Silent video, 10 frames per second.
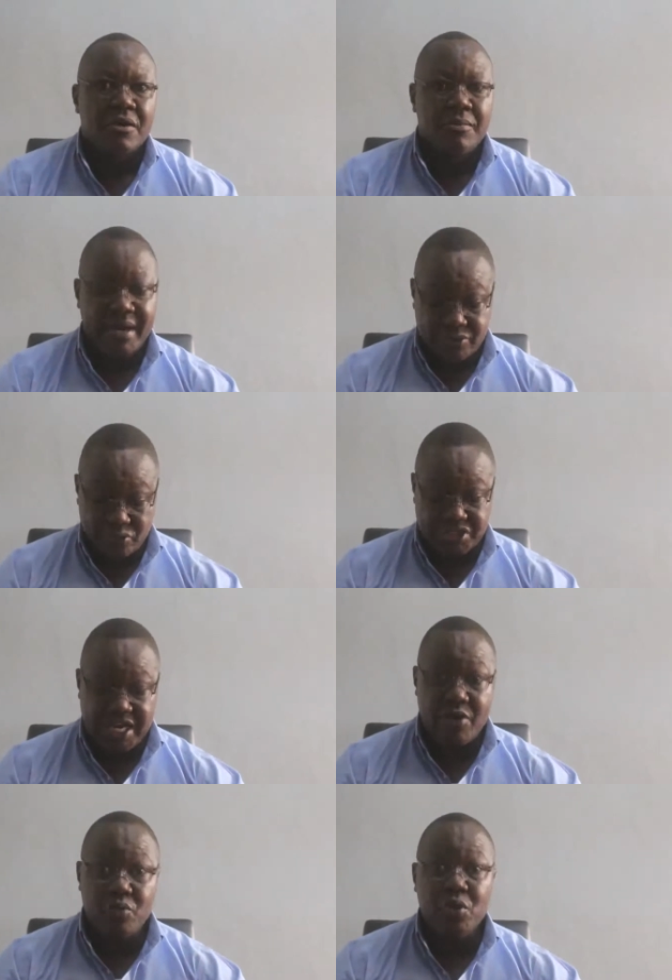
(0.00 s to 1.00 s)
But
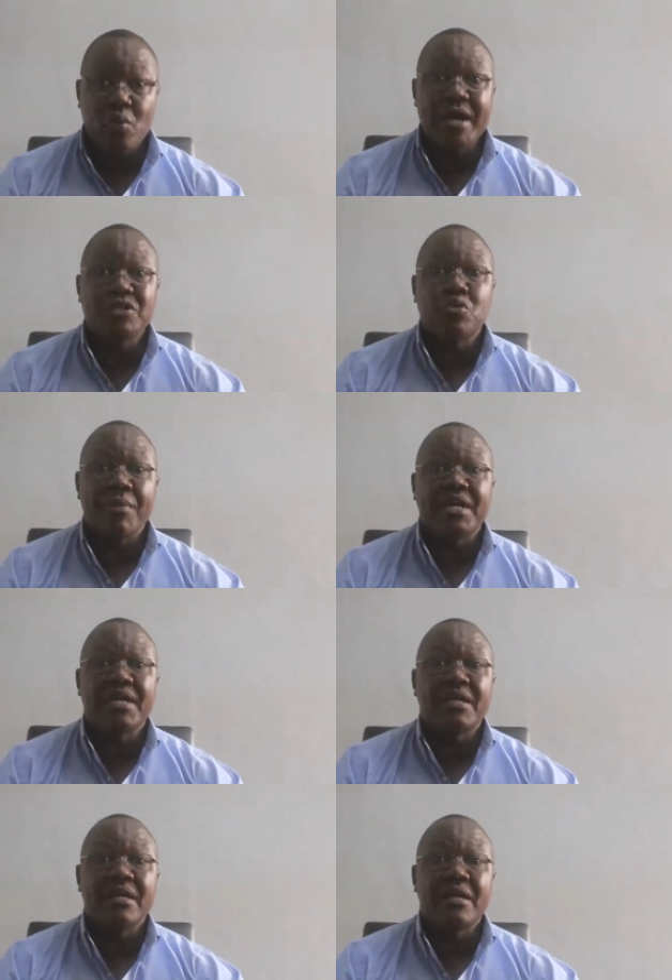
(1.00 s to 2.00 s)
today we want to
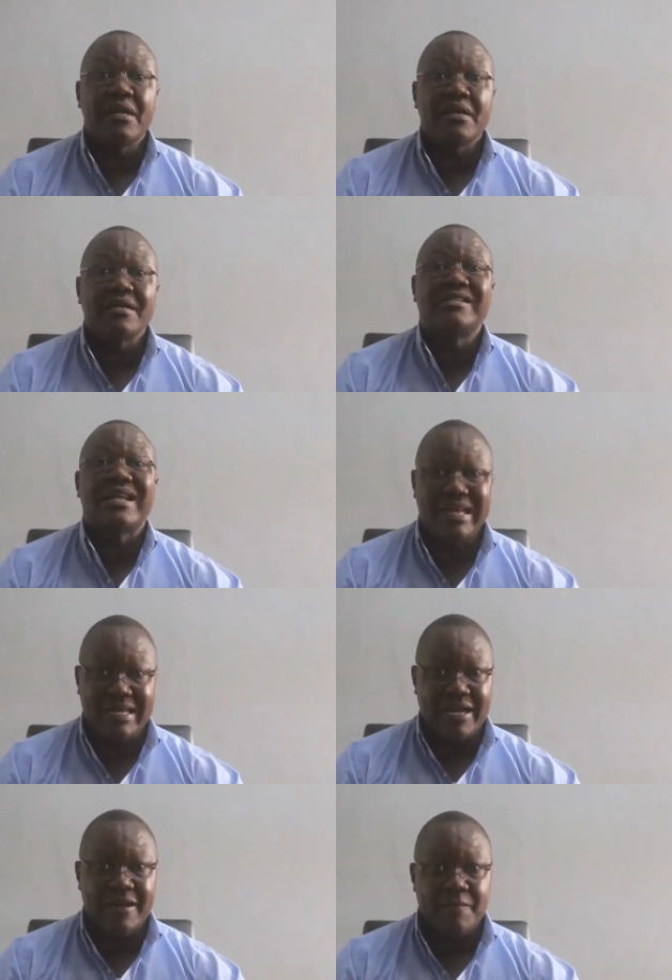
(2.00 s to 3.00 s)
make it
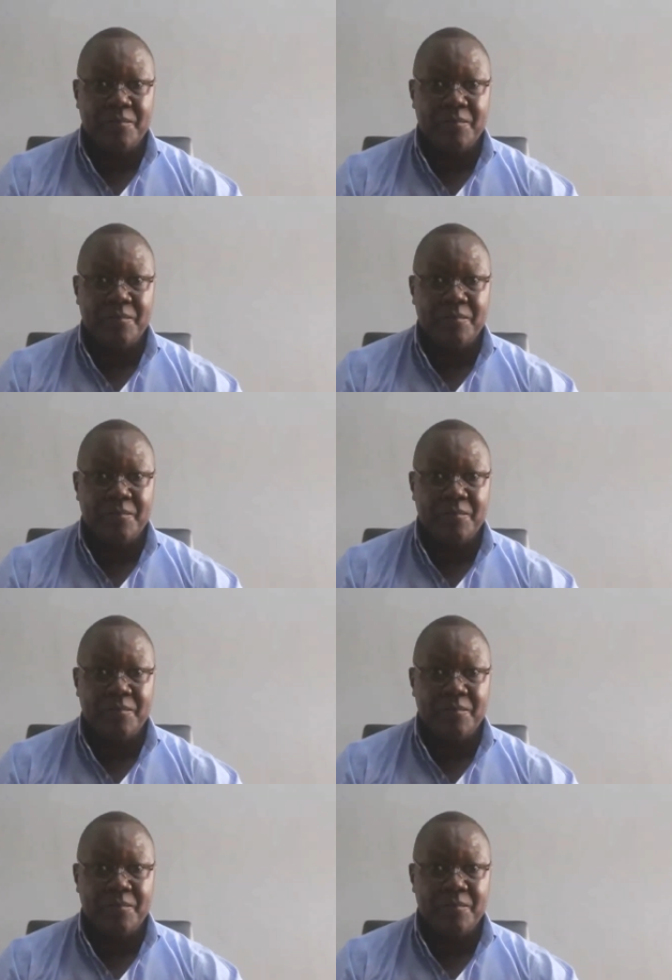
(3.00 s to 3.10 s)
clear